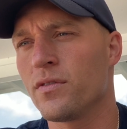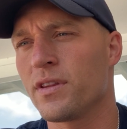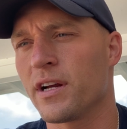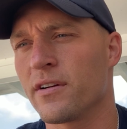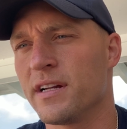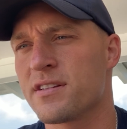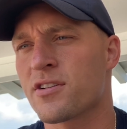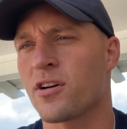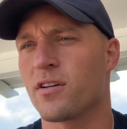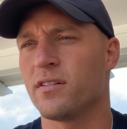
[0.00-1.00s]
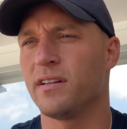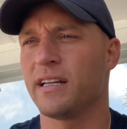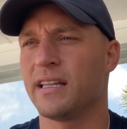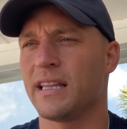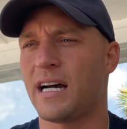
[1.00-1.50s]
there is
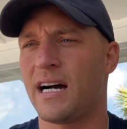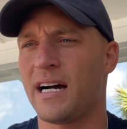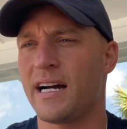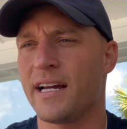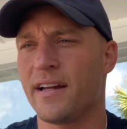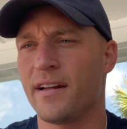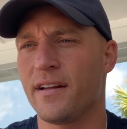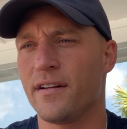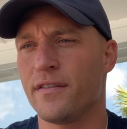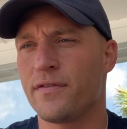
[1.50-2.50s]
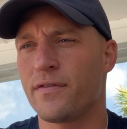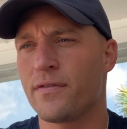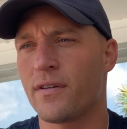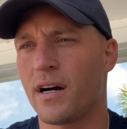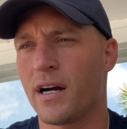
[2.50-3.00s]
currently live,
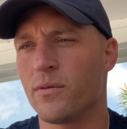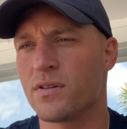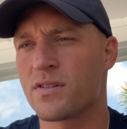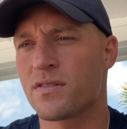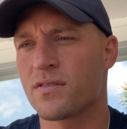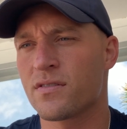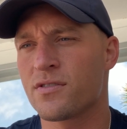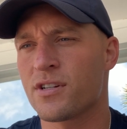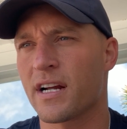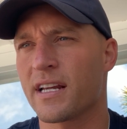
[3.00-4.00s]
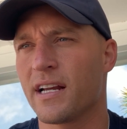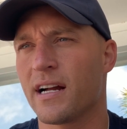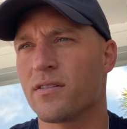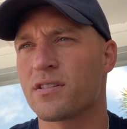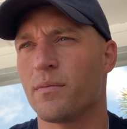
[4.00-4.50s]
I was checking
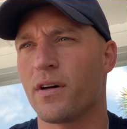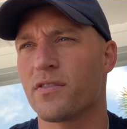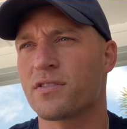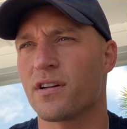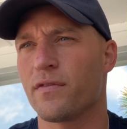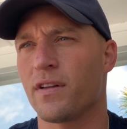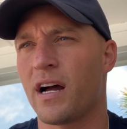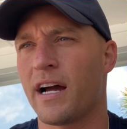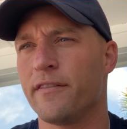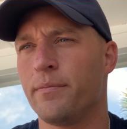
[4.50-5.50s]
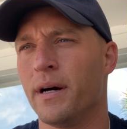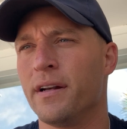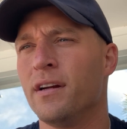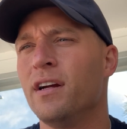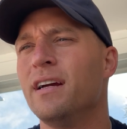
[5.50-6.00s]
out some other stuff live,
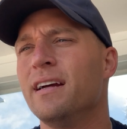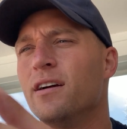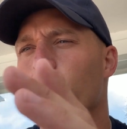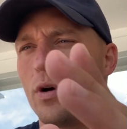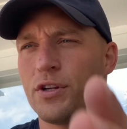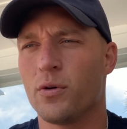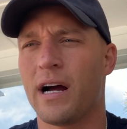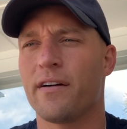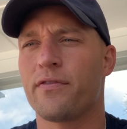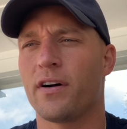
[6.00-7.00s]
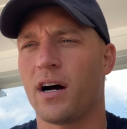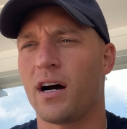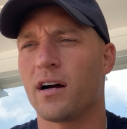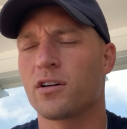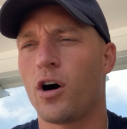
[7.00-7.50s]
but we do have
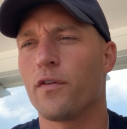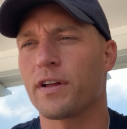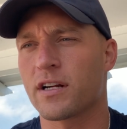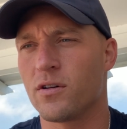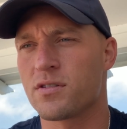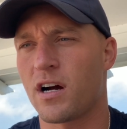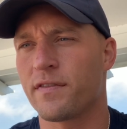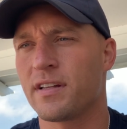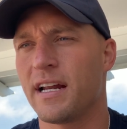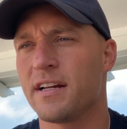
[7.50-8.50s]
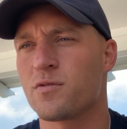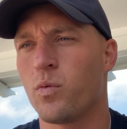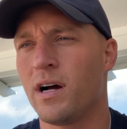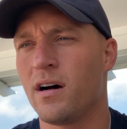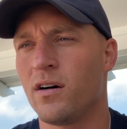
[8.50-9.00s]
uh, golf that goes off today as
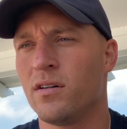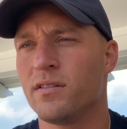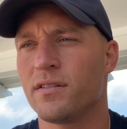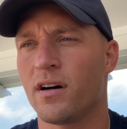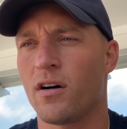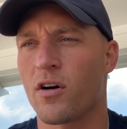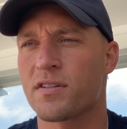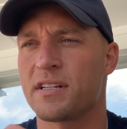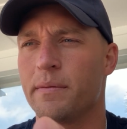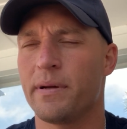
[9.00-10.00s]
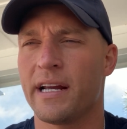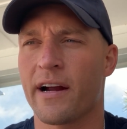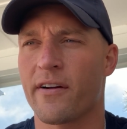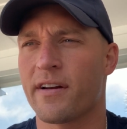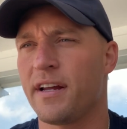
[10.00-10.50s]
well, the RCB
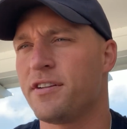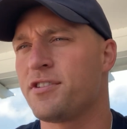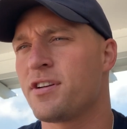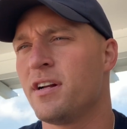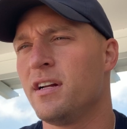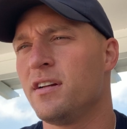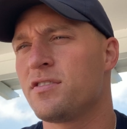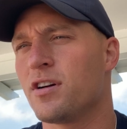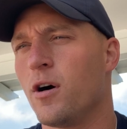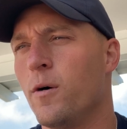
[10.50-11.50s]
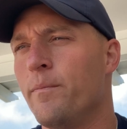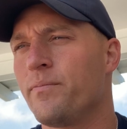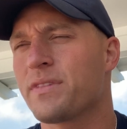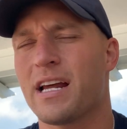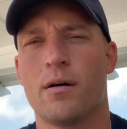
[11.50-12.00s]
Heritage. So
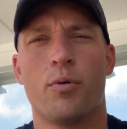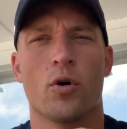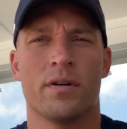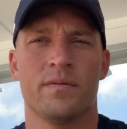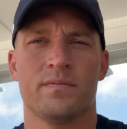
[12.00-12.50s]
get on board.